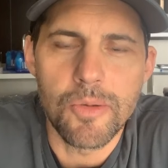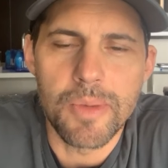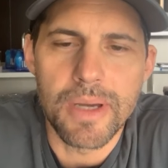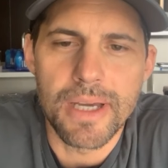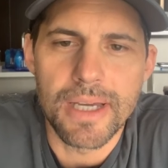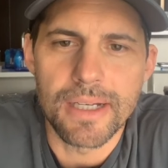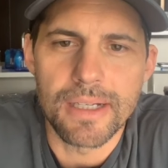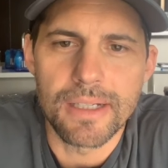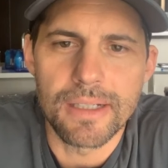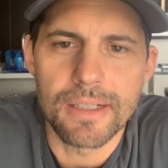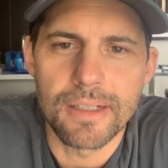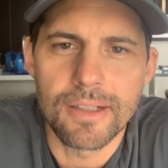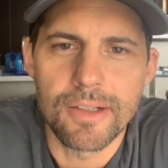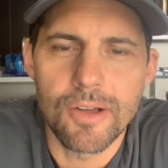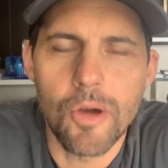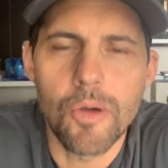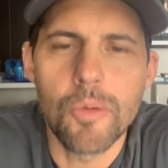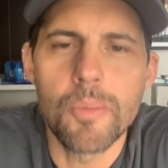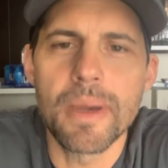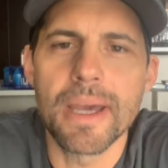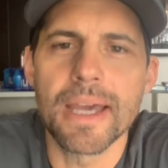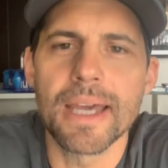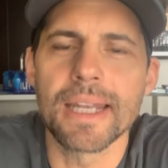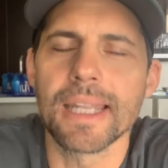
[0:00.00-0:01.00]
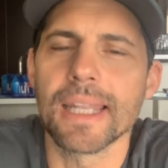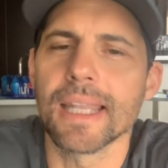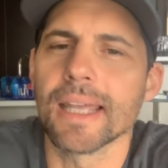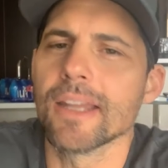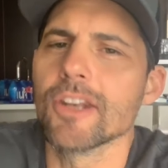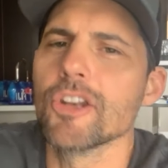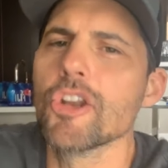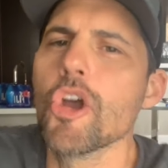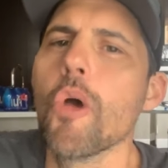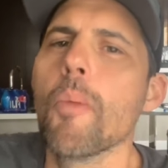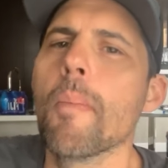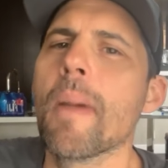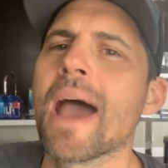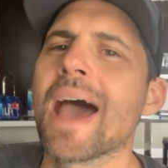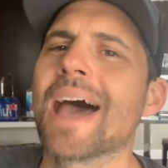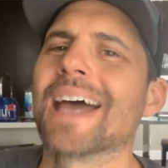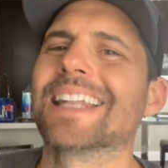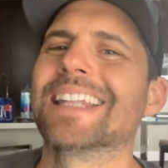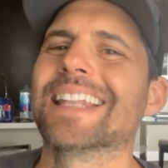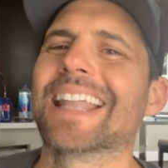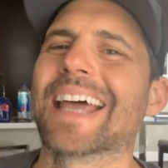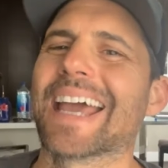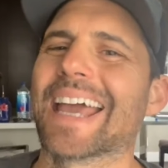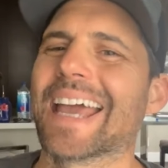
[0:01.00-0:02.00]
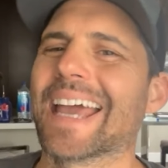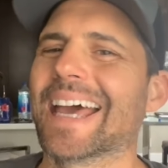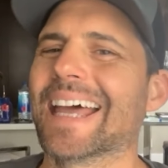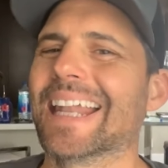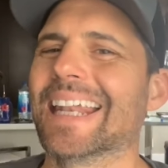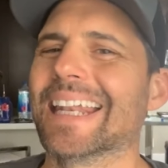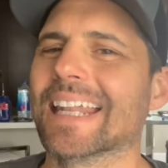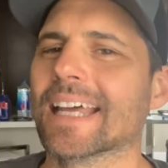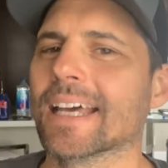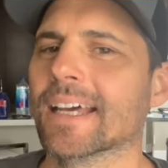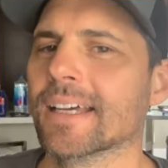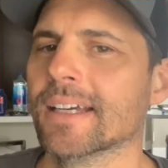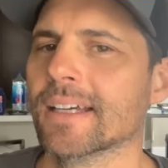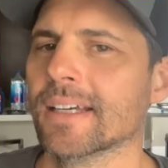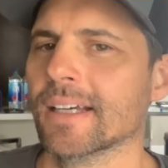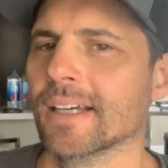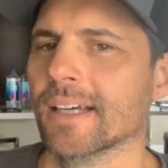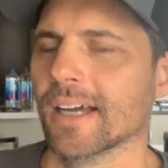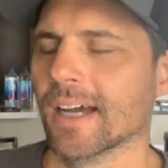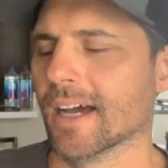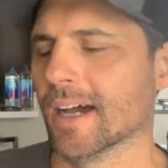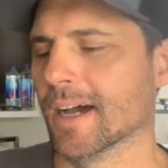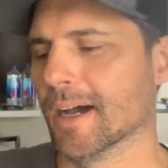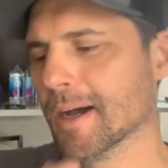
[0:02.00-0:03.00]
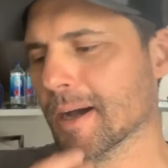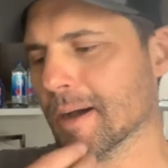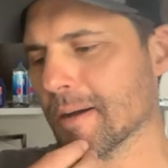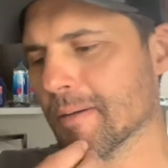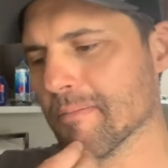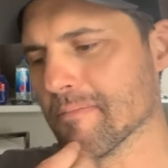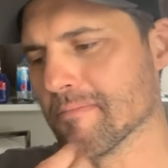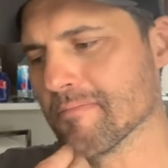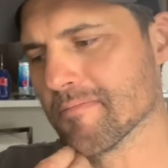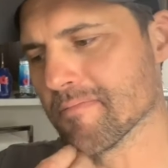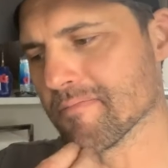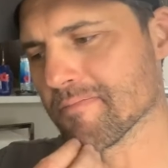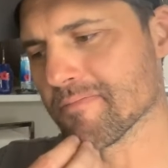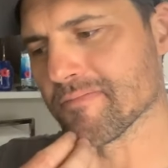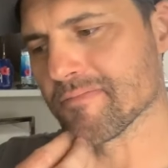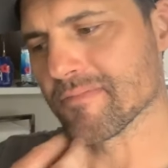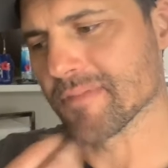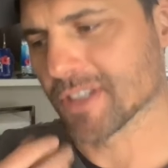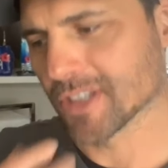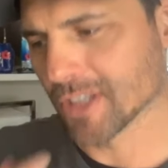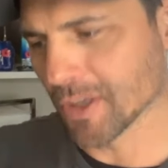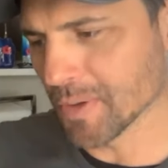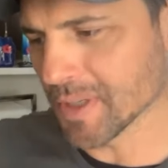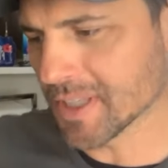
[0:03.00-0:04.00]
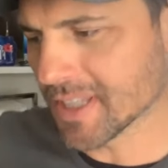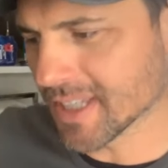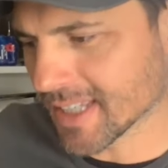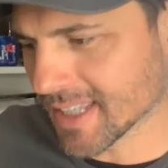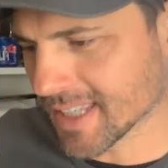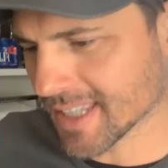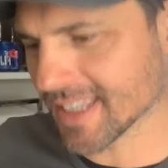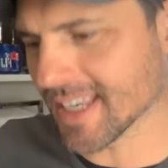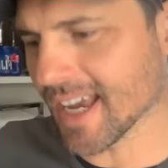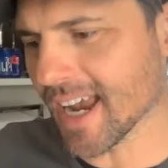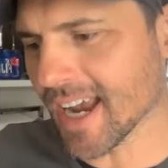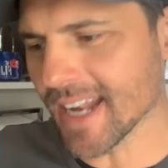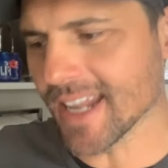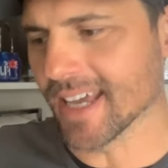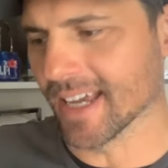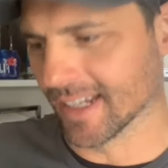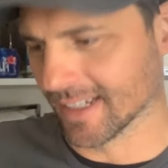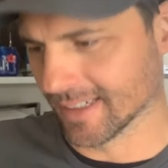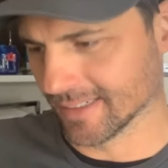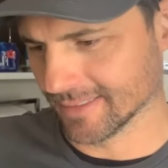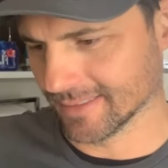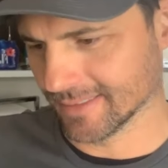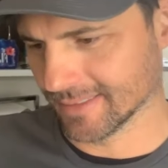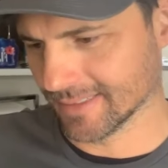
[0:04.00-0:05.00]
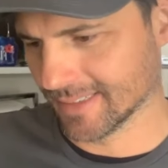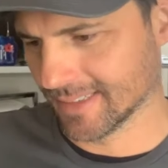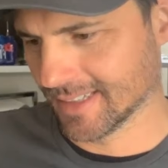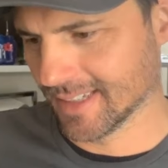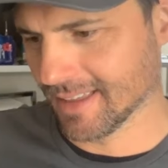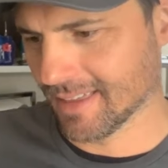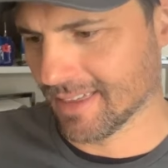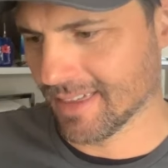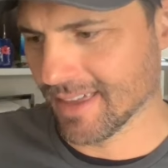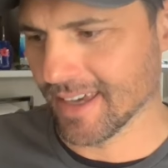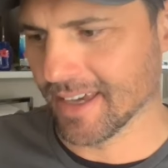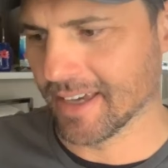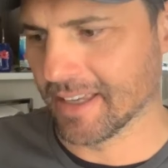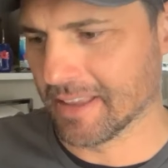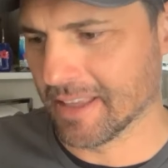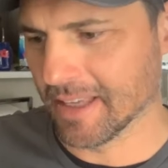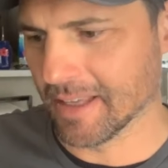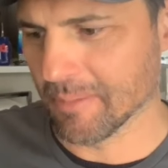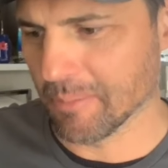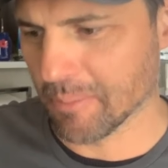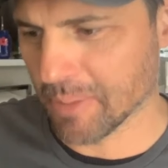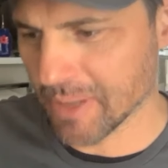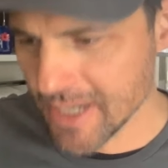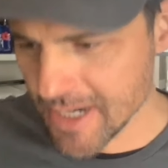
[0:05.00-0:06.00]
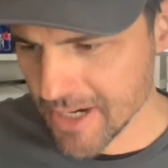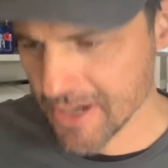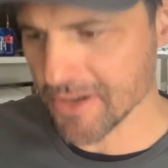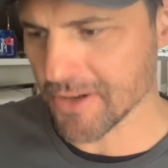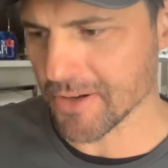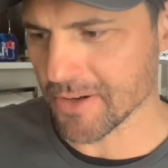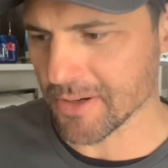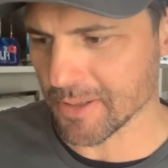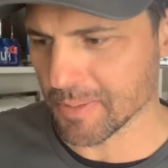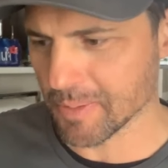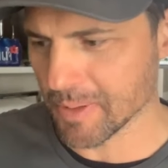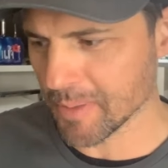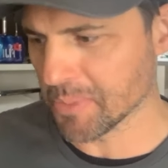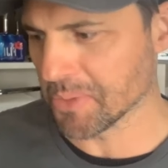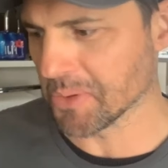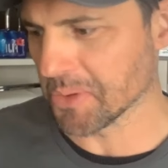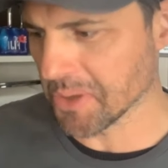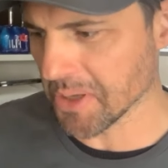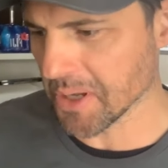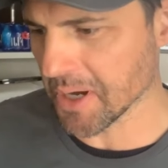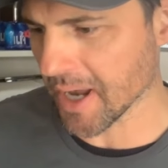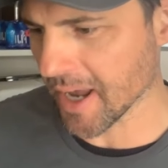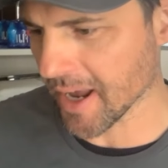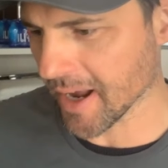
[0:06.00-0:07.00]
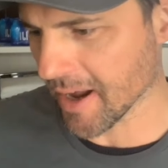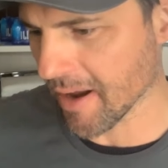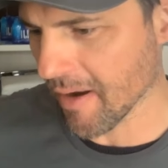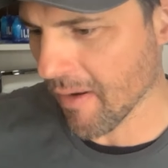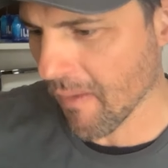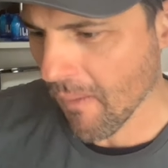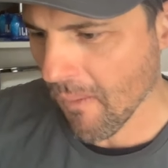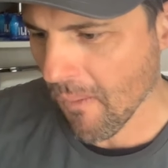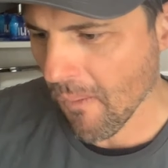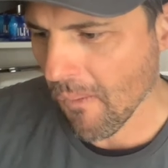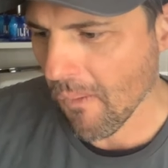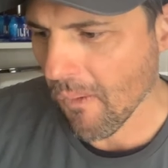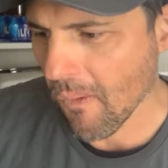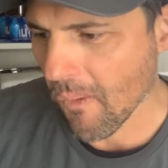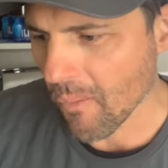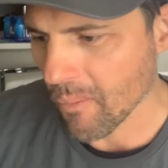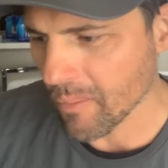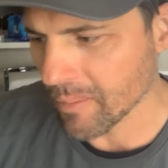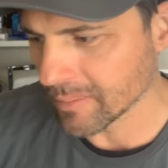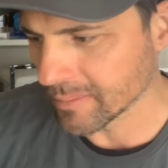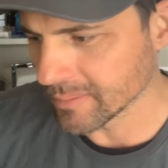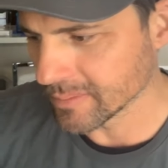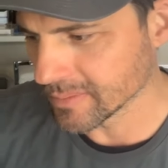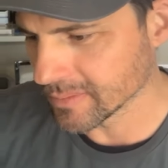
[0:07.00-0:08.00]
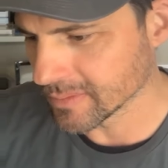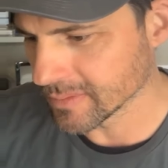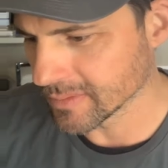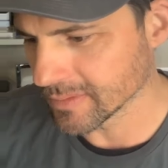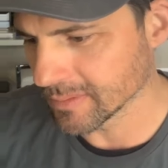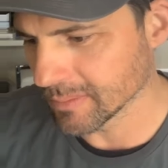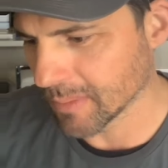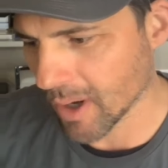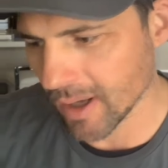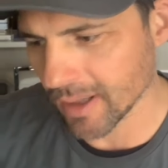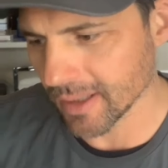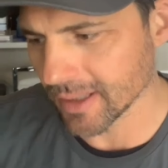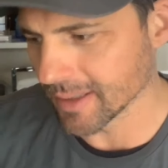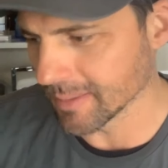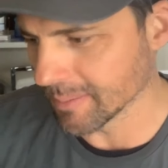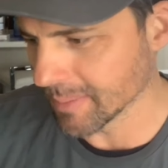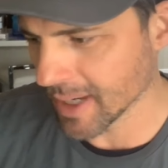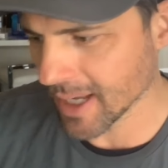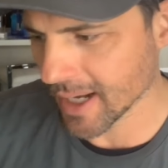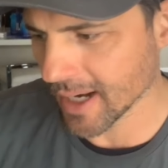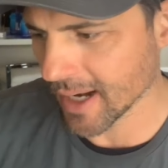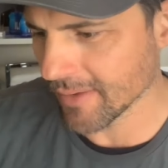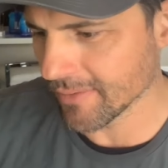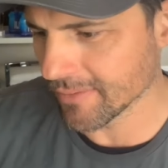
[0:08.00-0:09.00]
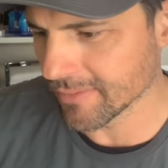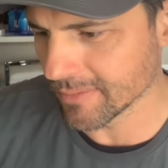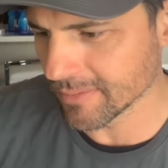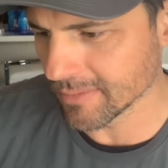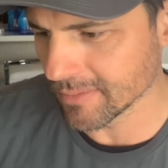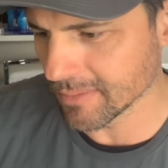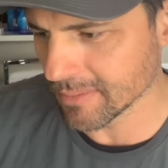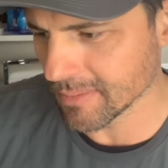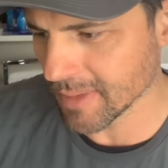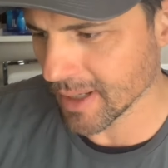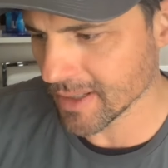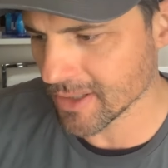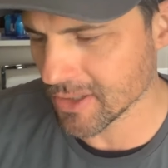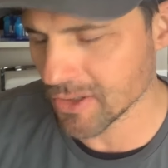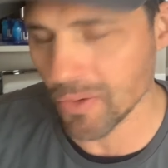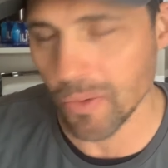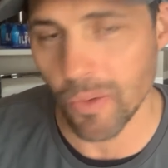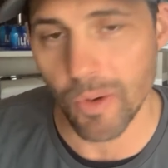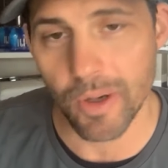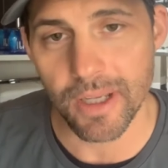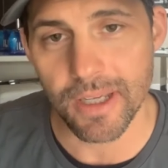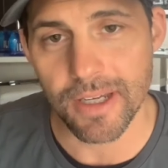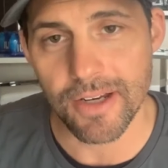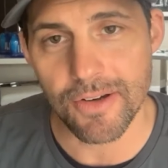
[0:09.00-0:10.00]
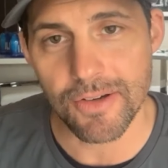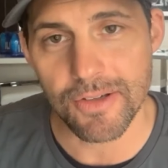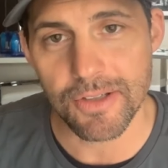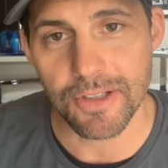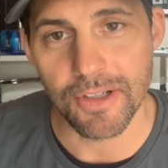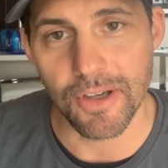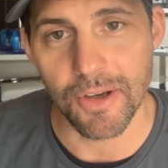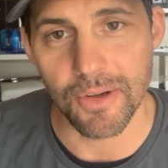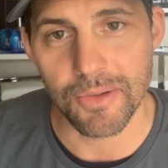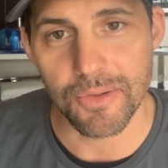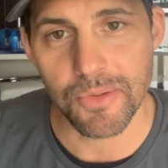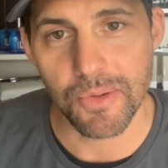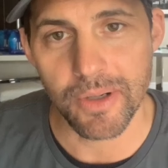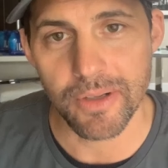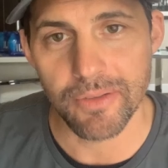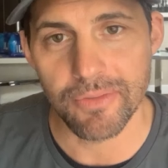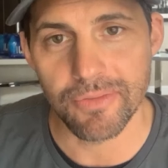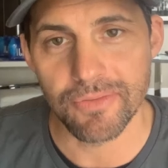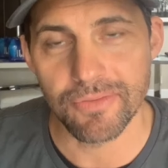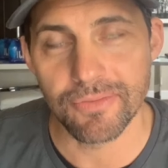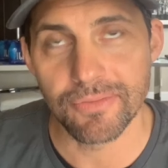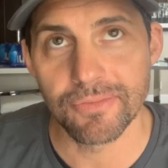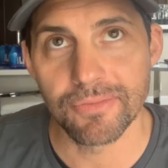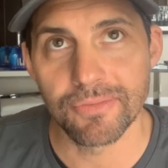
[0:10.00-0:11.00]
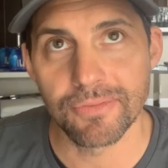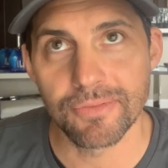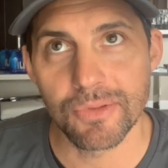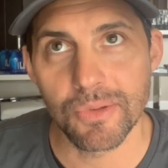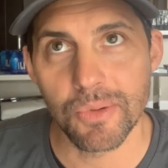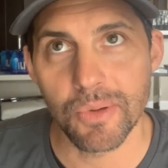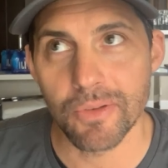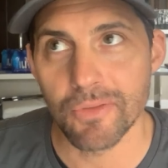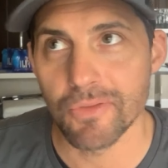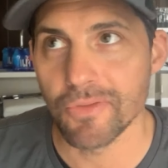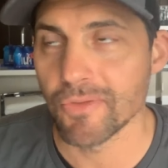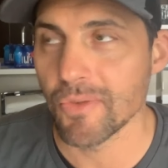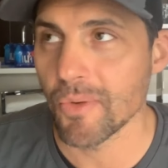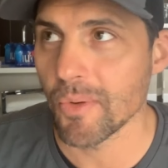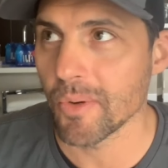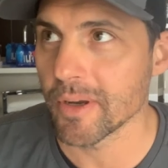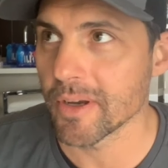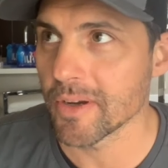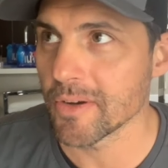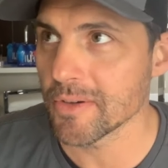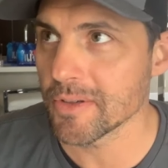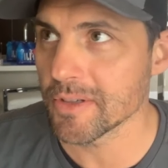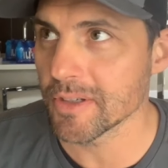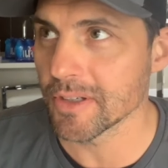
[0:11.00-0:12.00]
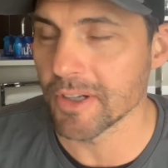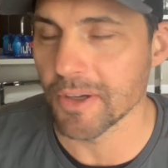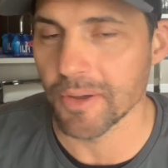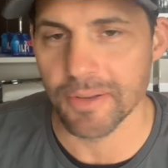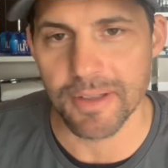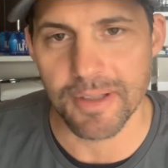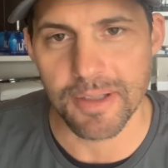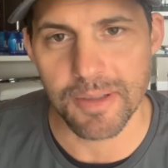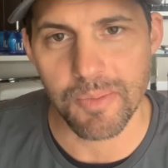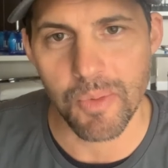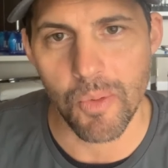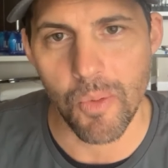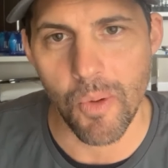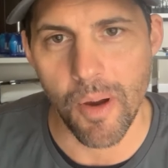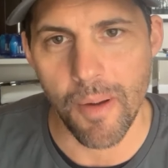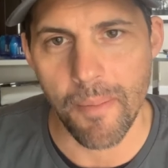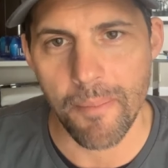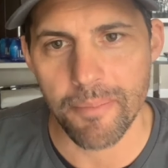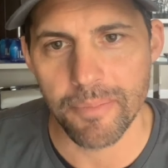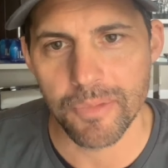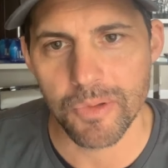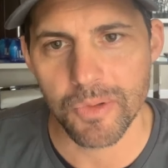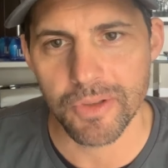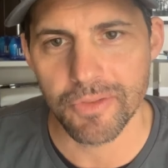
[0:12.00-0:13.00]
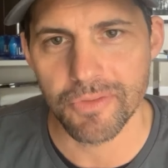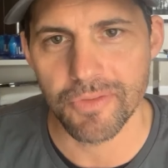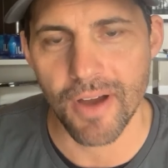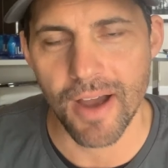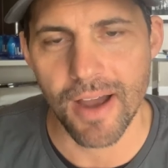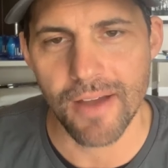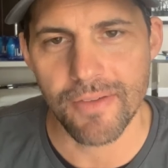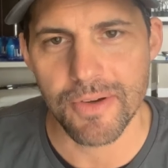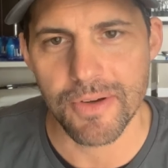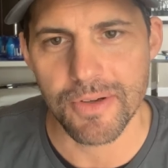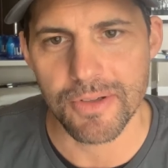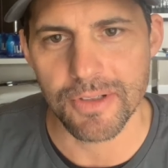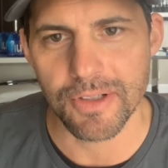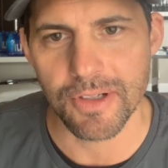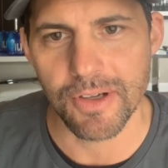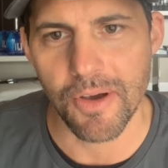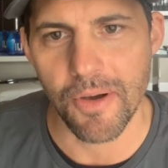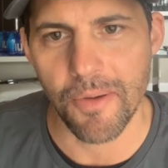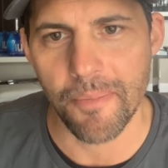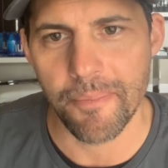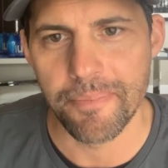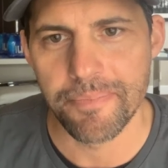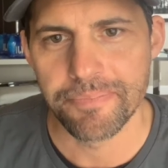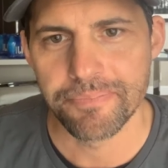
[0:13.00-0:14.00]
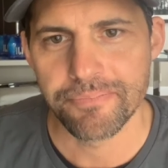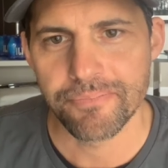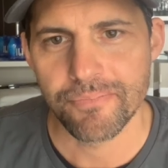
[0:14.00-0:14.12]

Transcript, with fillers: Nomad, Nomad, Nomadland. Um, so it's exciting to think that peers, people that I, Molly, man, i that's 20 years ago, 20, 24 years ago at this point, 25 years ago.